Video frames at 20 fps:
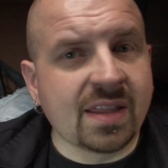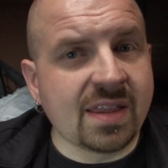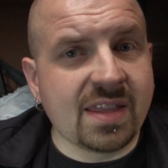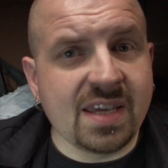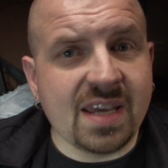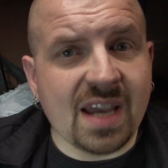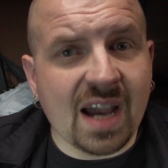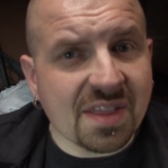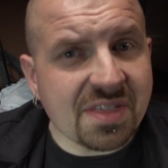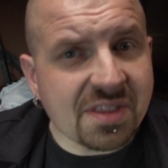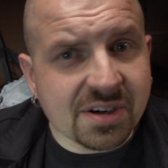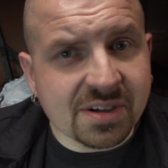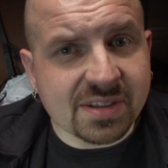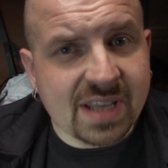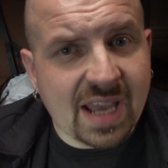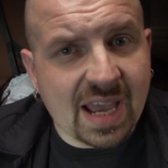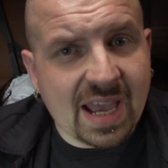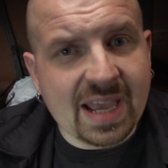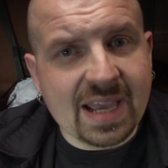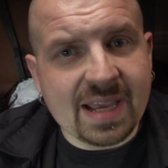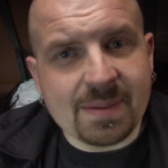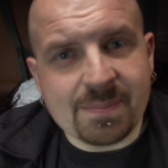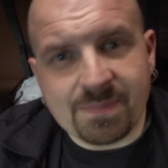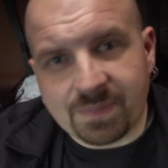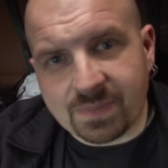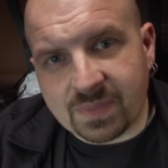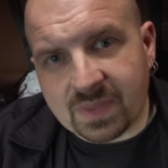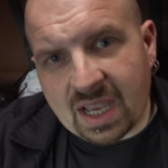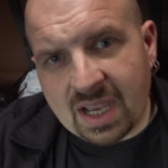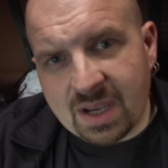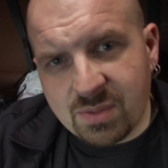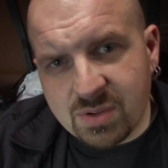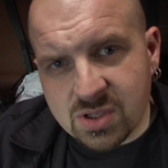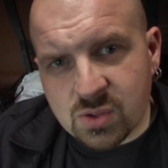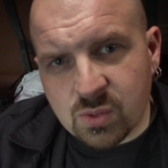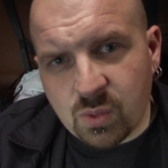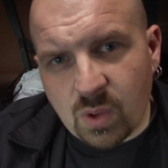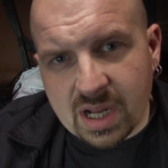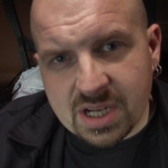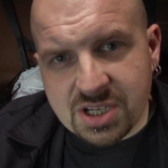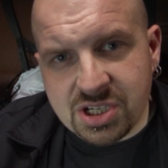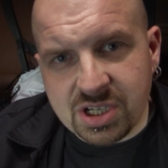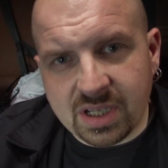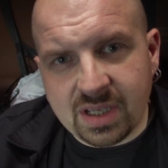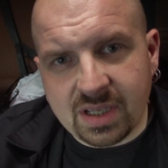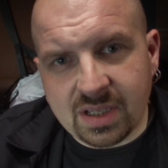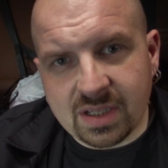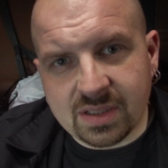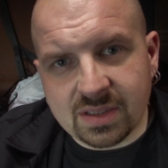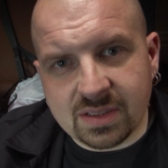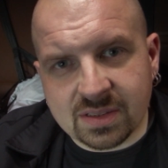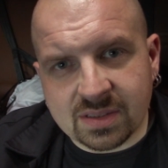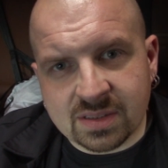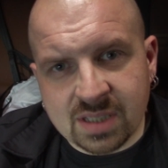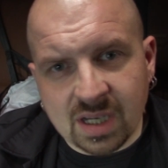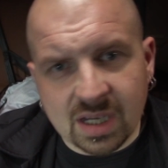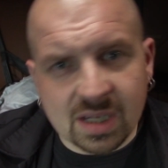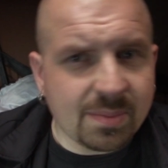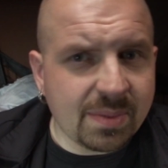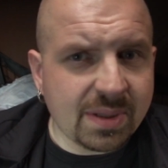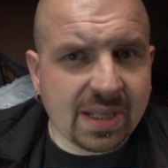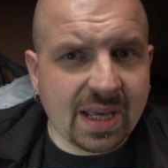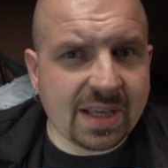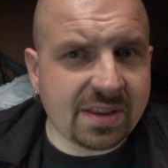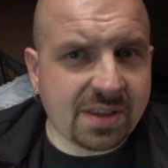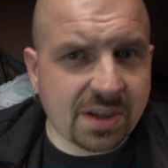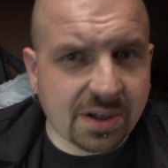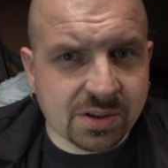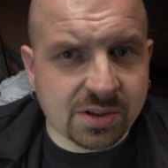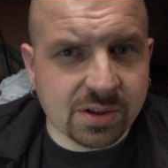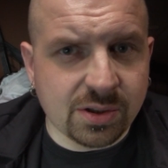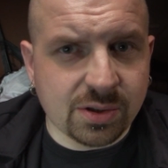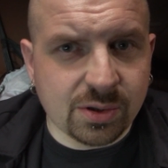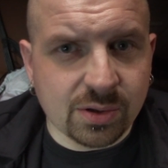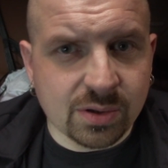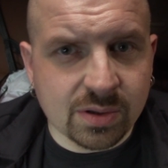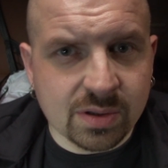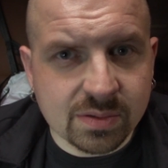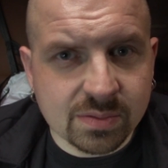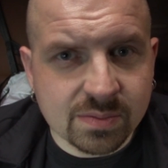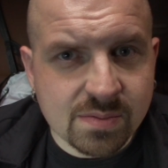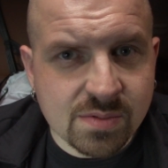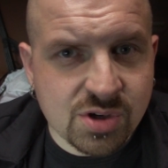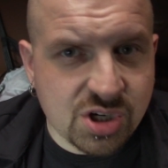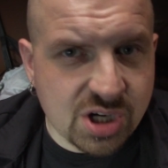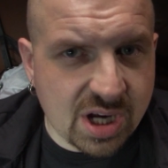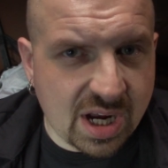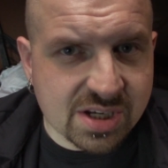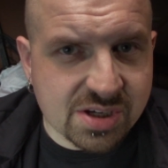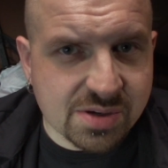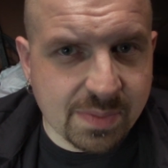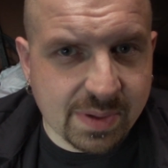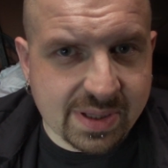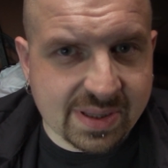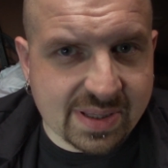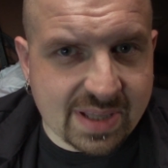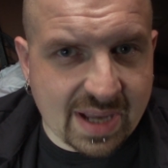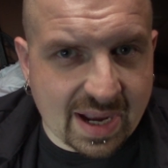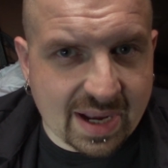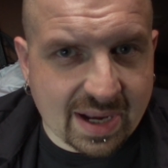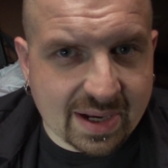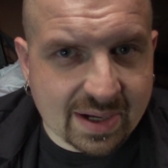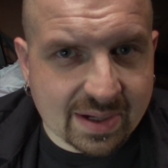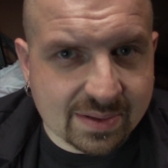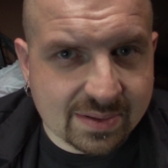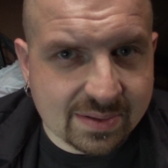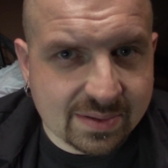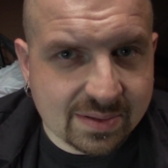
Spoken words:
The other day, I was watching Terminator 2 Judgment Day.